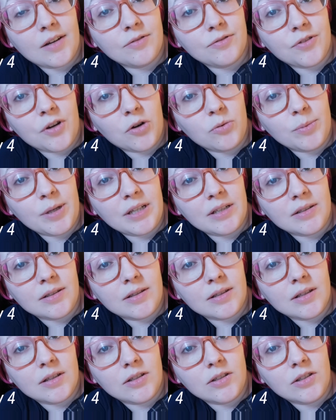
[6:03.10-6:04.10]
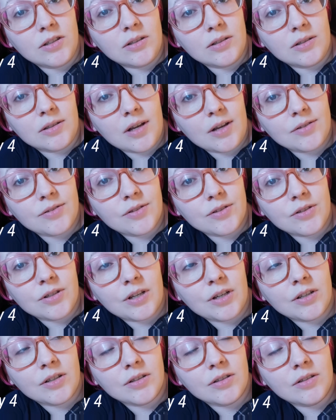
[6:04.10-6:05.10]
I didn't film anything
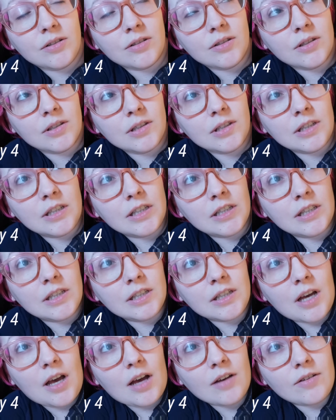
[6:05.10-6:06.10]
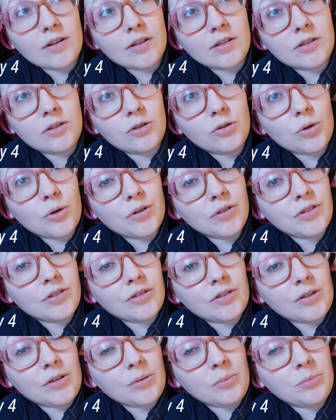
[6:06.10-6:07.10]
yesterday. I've had 2 hours
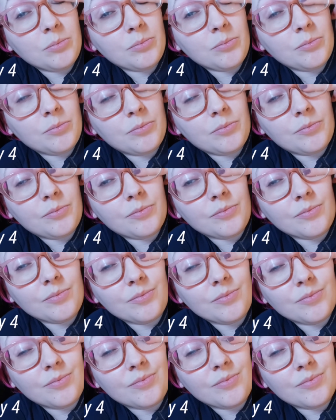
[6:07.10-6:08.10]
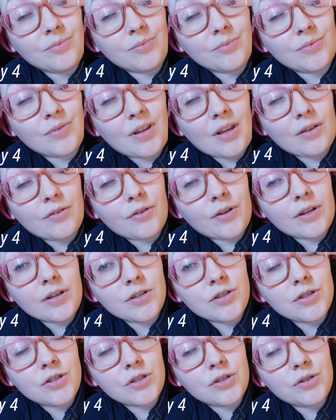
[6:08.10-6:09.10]
sleep. I
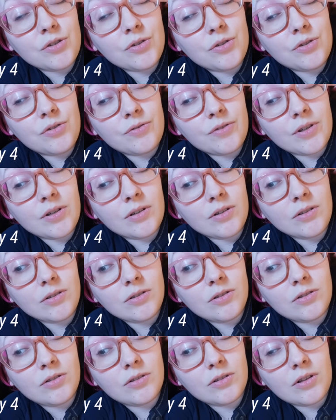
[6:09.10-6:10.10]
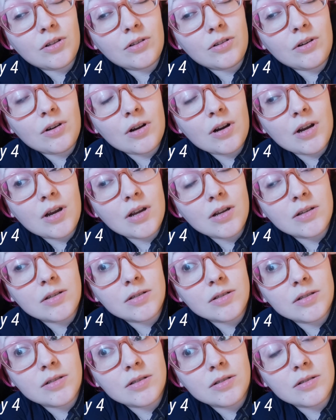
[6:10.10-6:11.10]
finished The Universe in Your
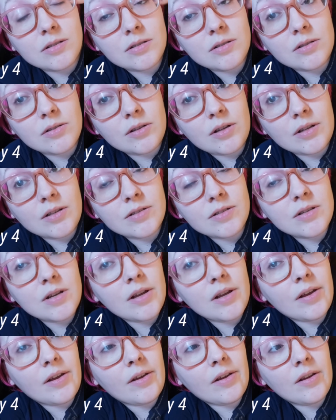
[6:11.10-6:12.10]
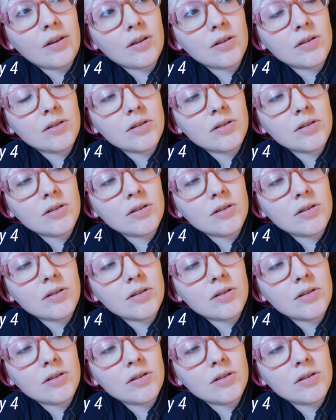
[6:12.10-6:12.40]
Hand last night.